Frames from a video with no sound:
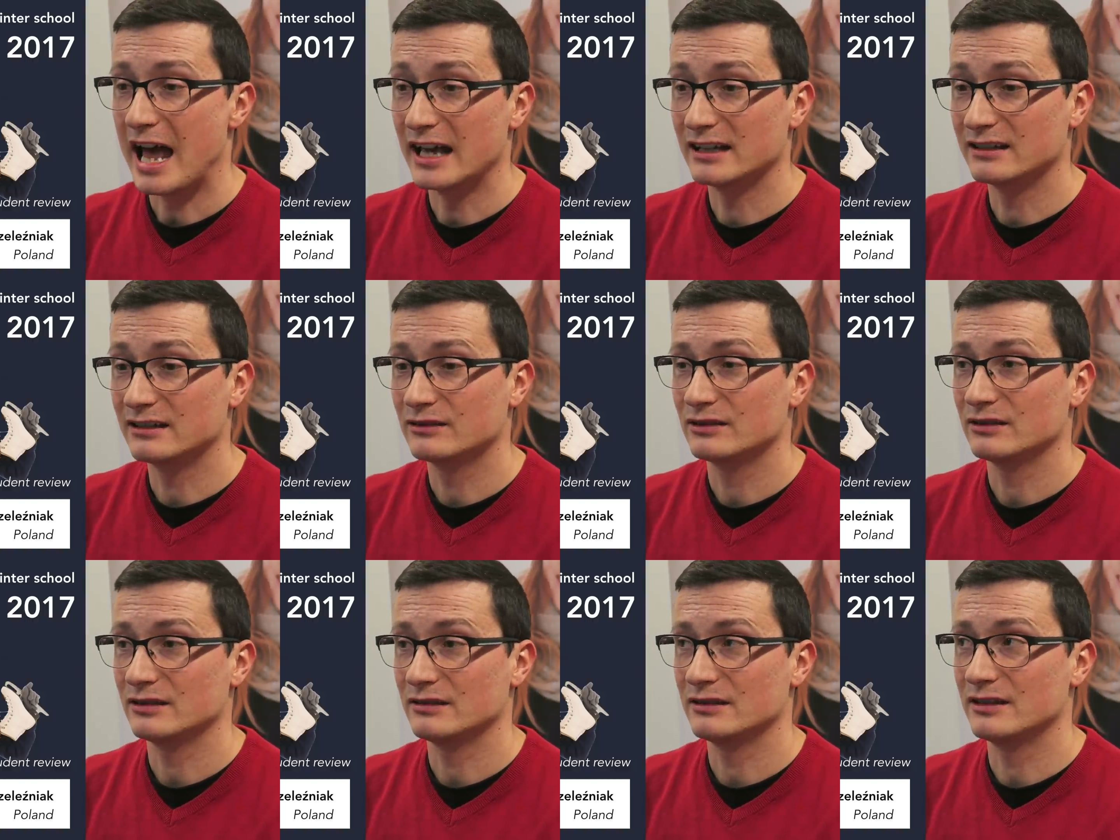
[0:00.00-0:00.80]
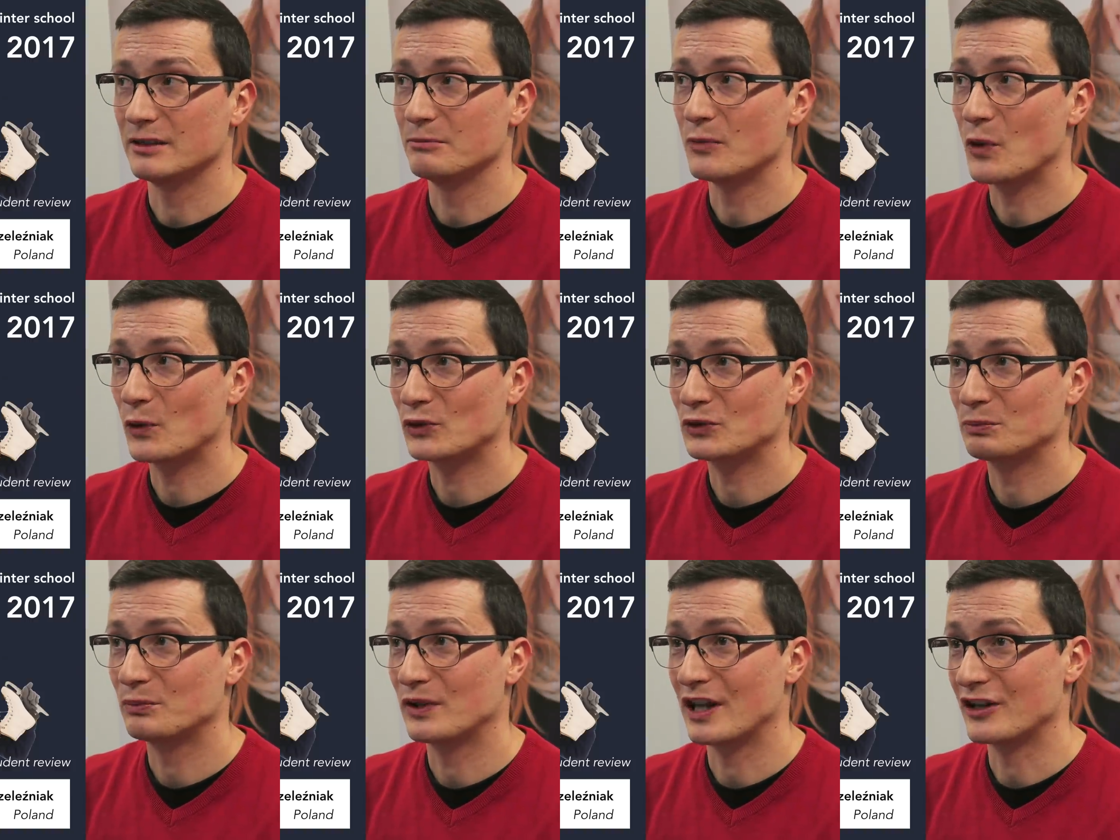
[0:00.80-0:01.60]
and the
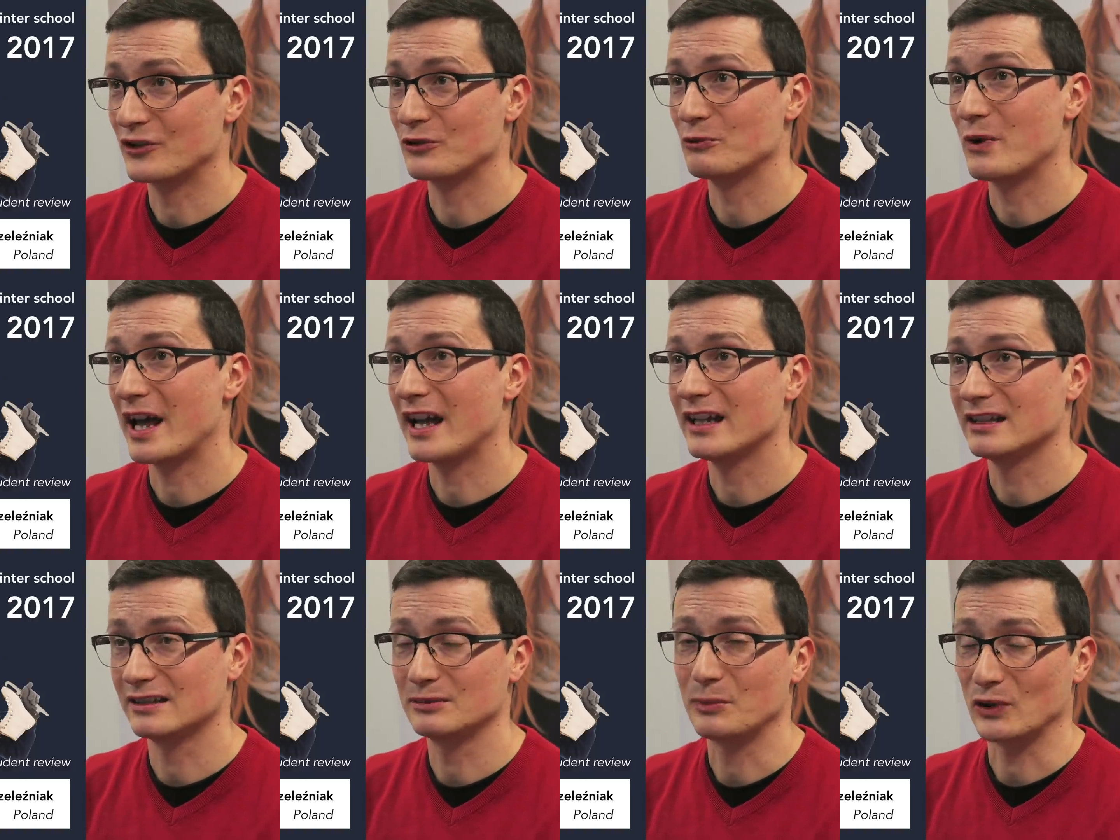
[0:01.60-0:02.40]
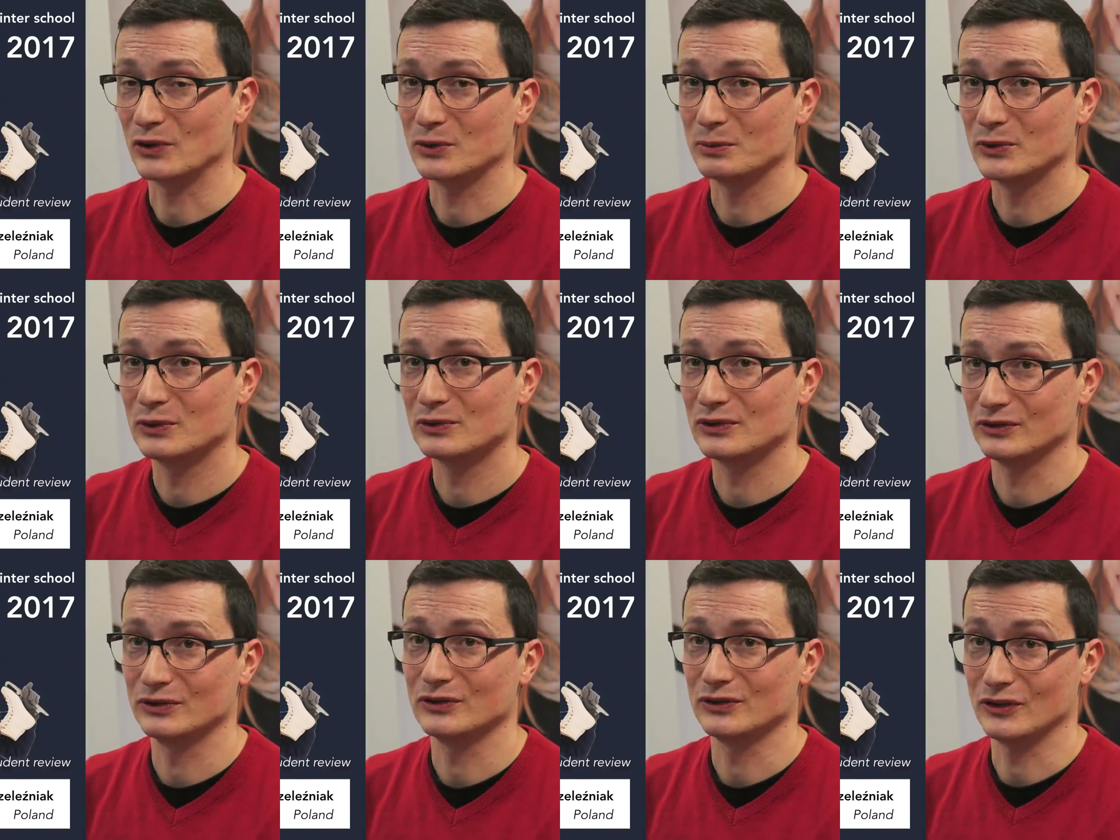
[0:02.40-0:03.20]
most pleasure way it's possible
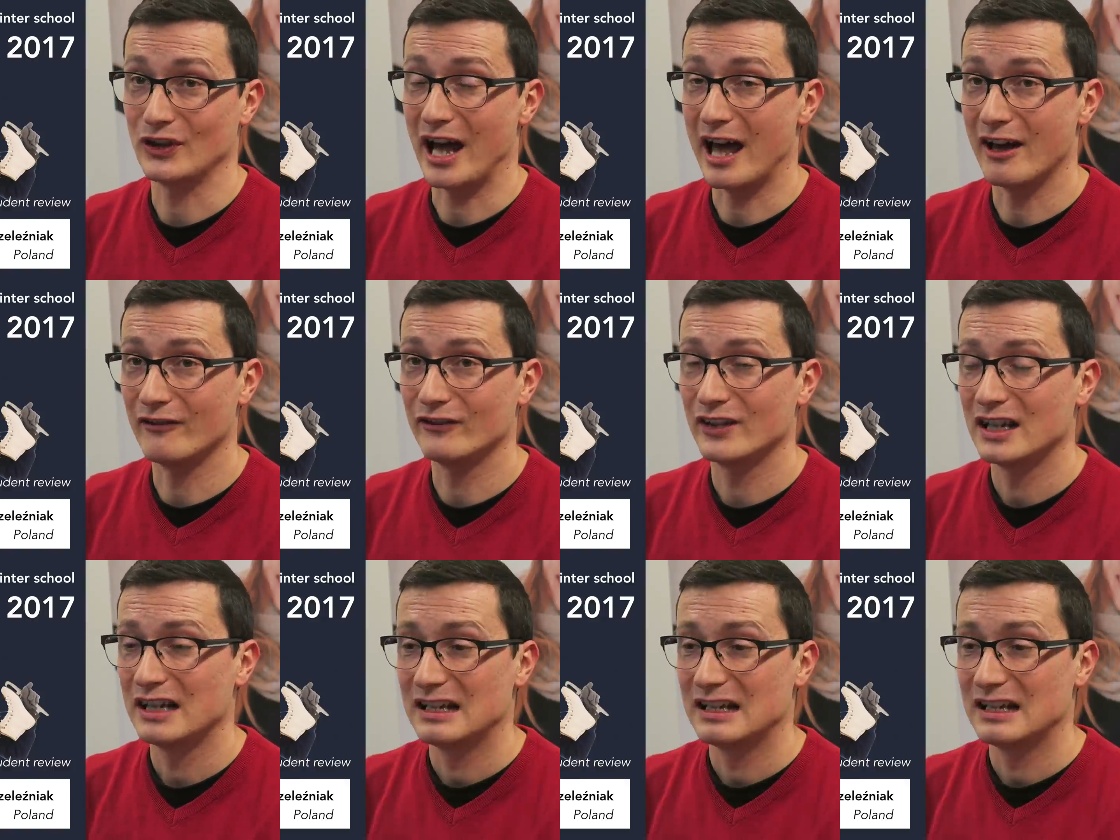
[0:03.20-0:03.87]
to, to have.